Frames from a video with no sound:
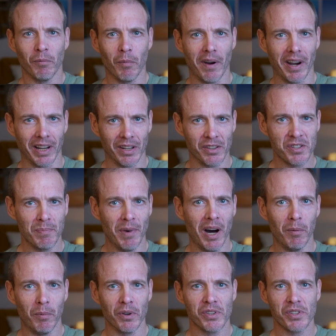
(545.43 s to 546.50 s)
wearing a
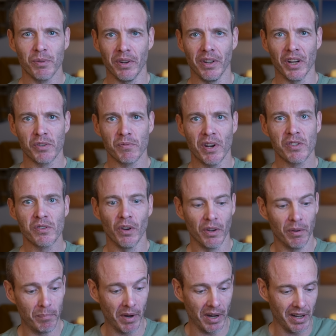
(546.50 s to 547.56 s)
smartwatch to a nice
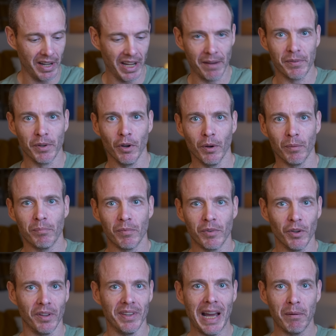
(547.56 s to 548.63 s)
restaurant, but if you're
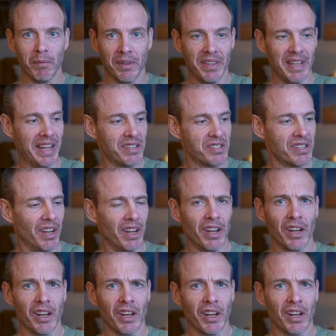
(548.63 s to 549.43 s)
doing that with this,